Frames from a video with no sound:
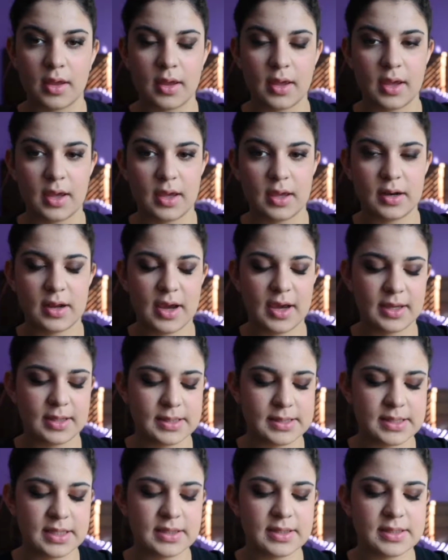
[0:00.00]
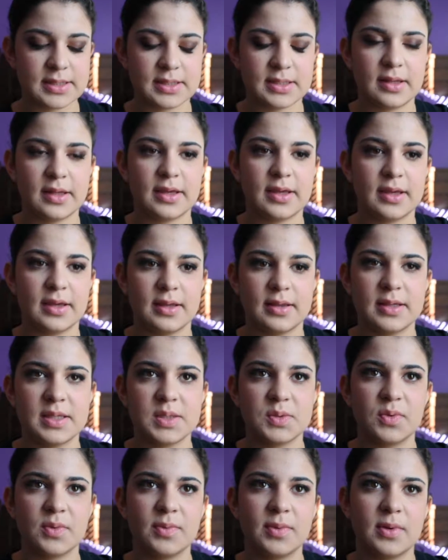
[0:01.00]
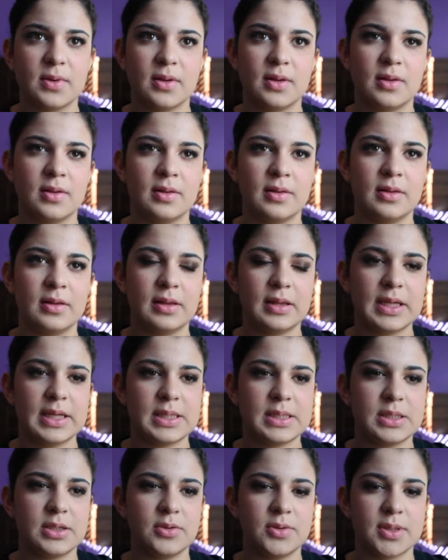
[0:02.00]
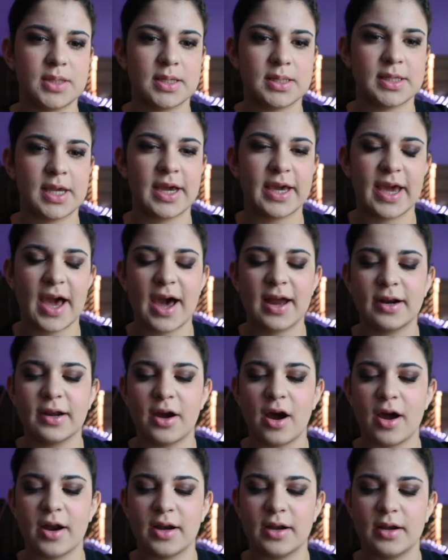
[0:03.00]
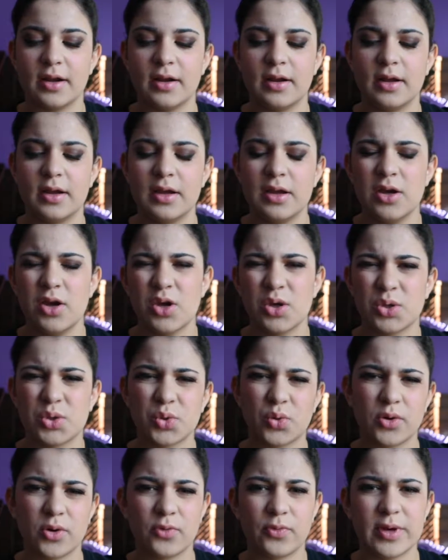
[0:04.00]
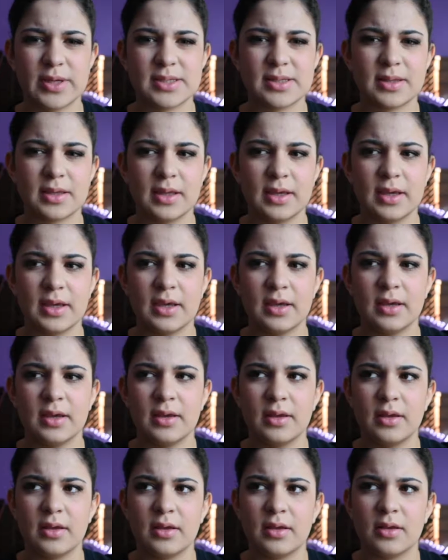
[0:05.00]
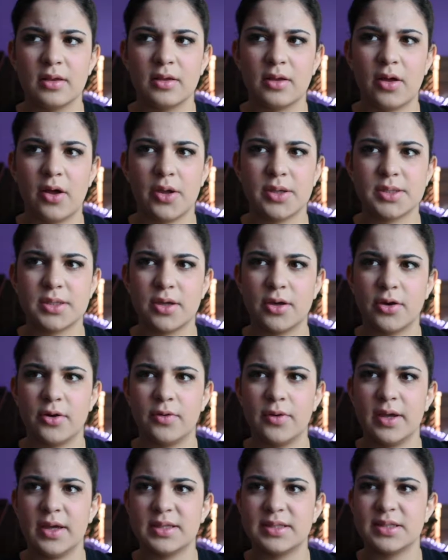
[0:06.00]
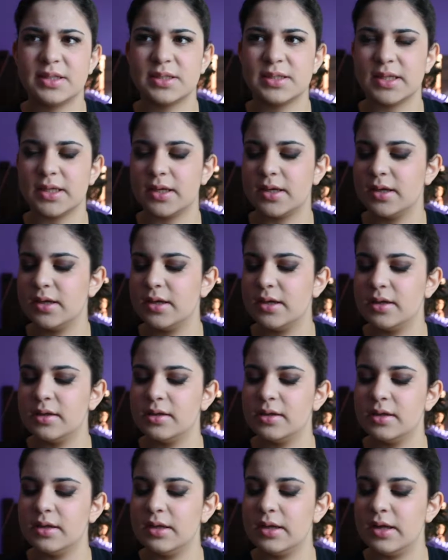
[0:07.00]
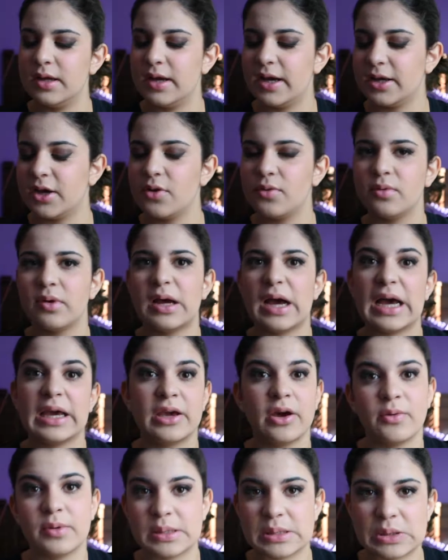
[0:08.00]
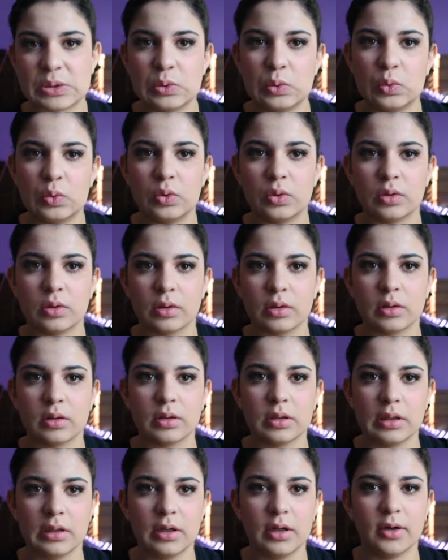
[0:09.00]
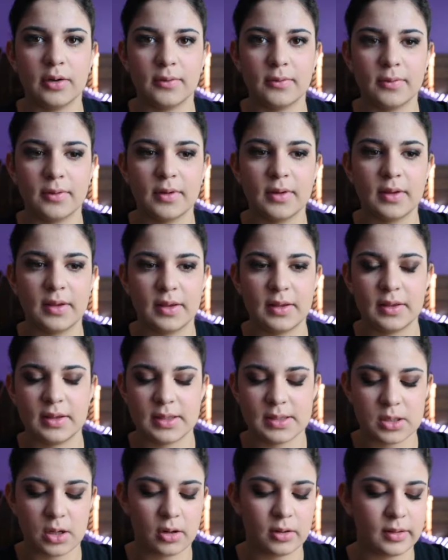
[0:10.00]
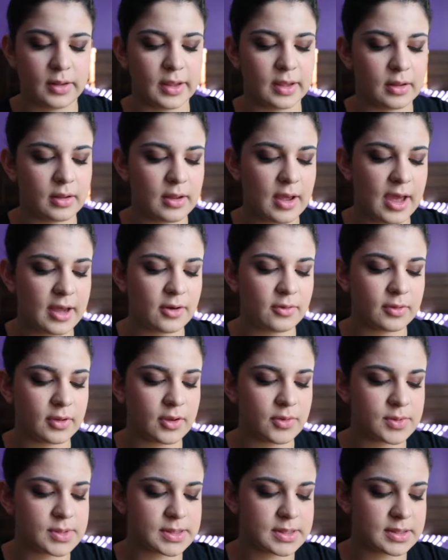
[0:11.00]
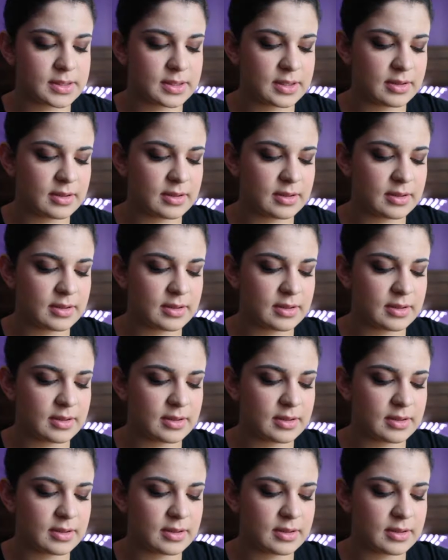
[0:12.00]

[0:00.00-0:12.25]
and I'd say this is one of the least used because I kind of got it sort of recently. Also, it's just, like, I go to school, you know. These aren't, like, I don't use,